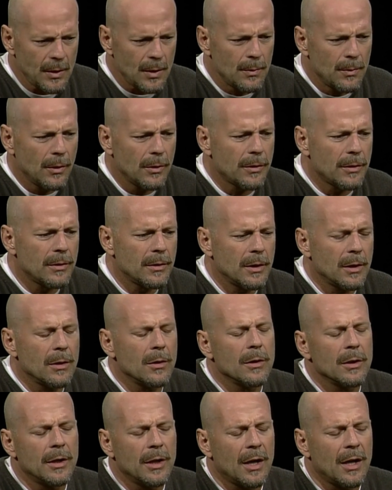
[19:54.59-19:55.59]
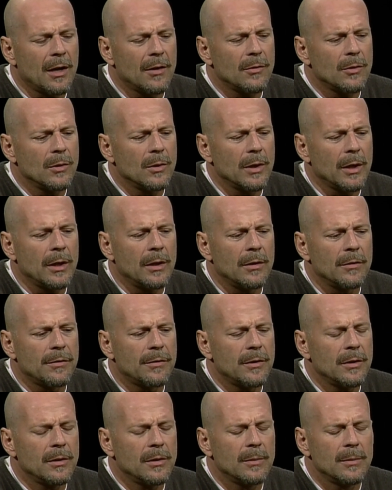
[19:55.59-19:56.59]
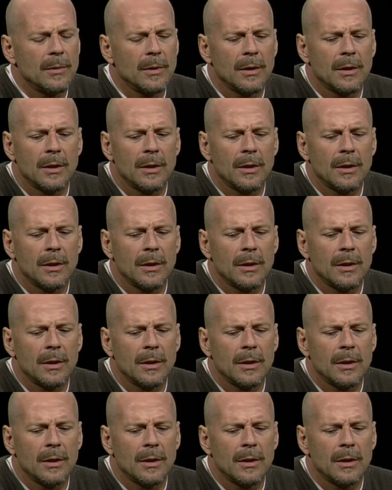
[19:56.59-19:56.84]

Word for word: both you know the novel and the film.